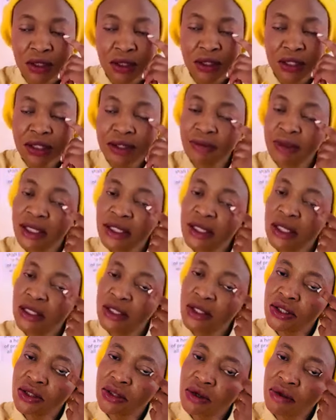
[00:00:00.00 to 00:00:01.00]
This message
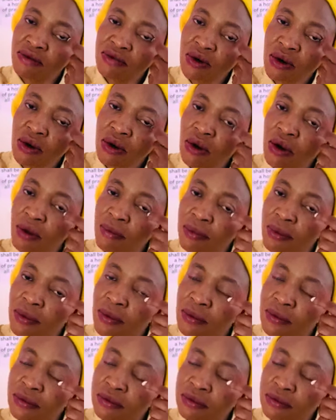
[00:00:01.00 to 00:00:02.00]
is not for
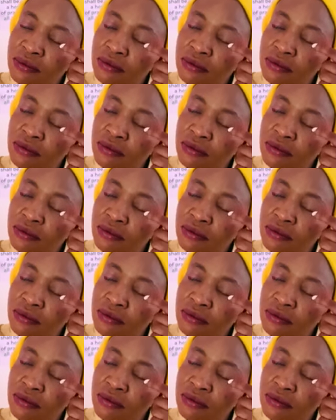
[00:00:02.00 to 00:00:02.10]
couple.